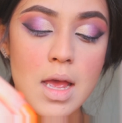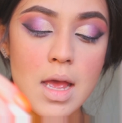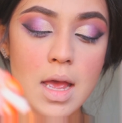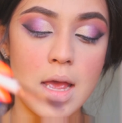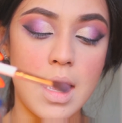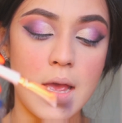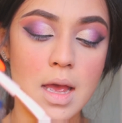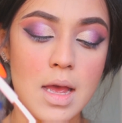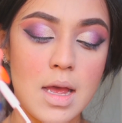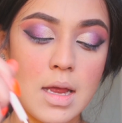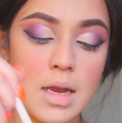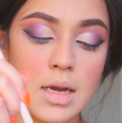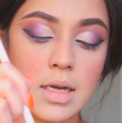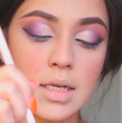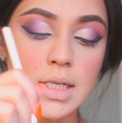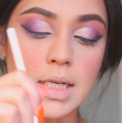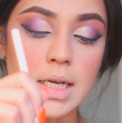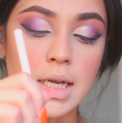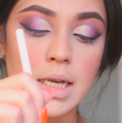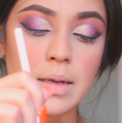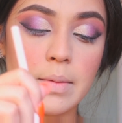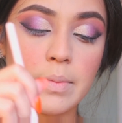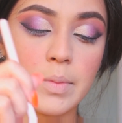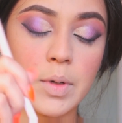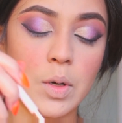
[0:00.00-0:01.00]
and
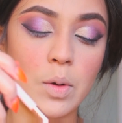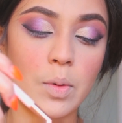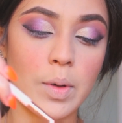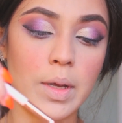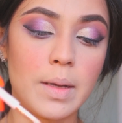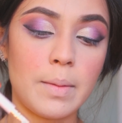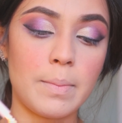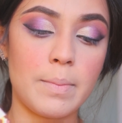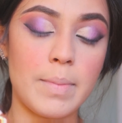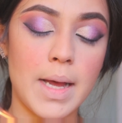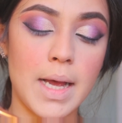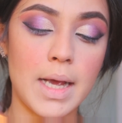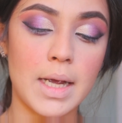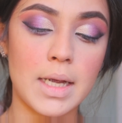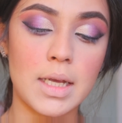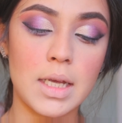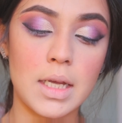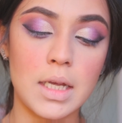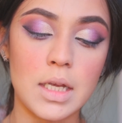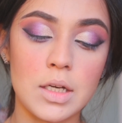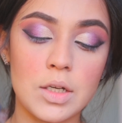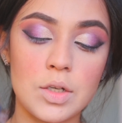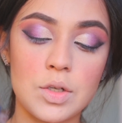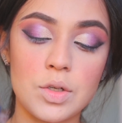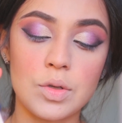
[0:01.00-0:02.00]
I am going
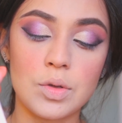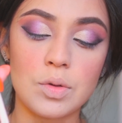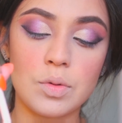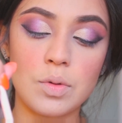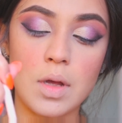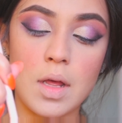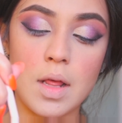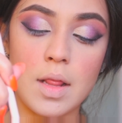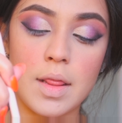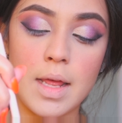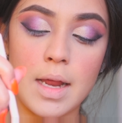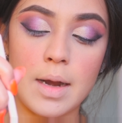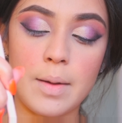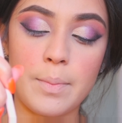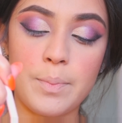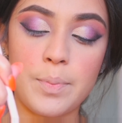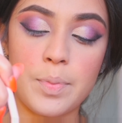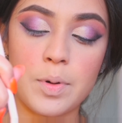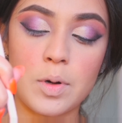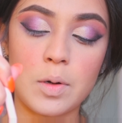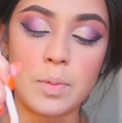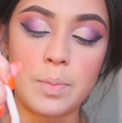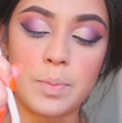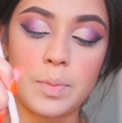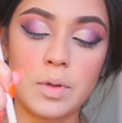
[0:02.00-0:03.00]
back into that
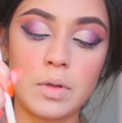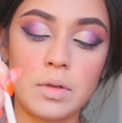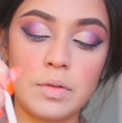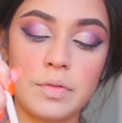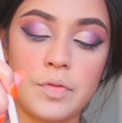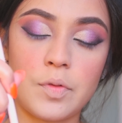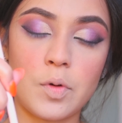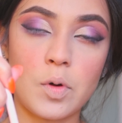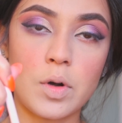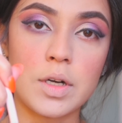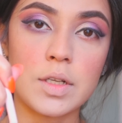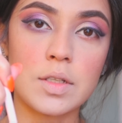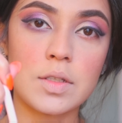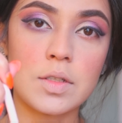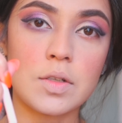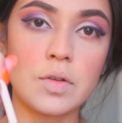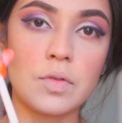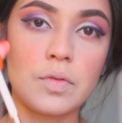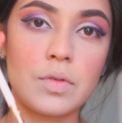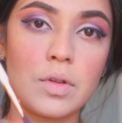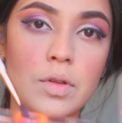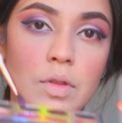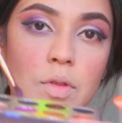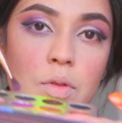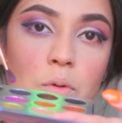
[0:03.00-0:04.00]
purple Forest
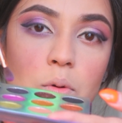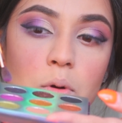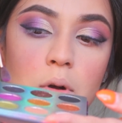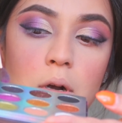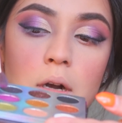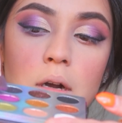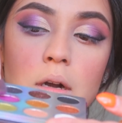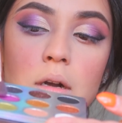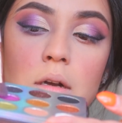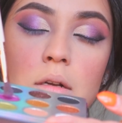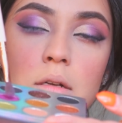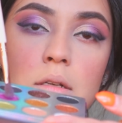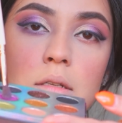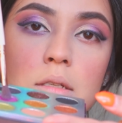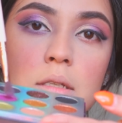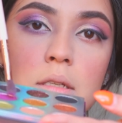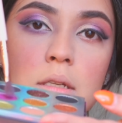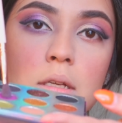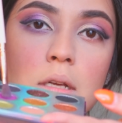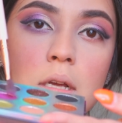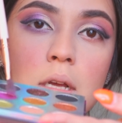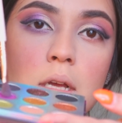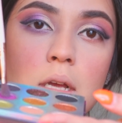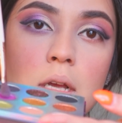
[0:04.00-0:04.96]
of the Thorns.